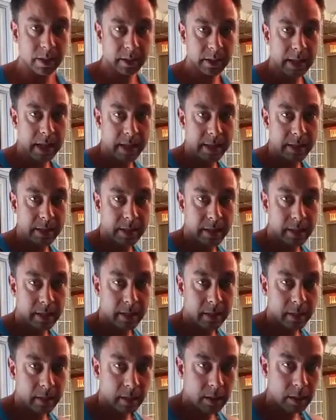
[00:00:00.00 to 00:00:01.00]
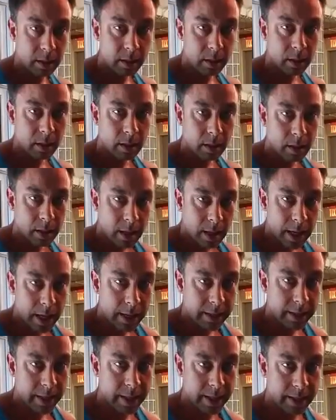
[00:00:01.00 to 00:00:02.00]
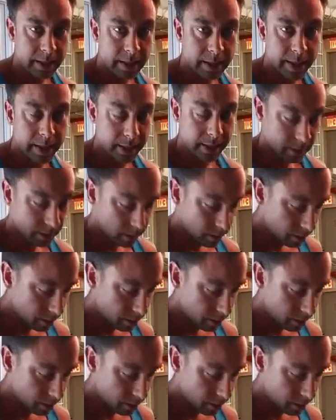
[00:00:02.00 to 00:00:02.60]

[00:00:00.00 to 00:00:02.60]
slight tuck, and then extend.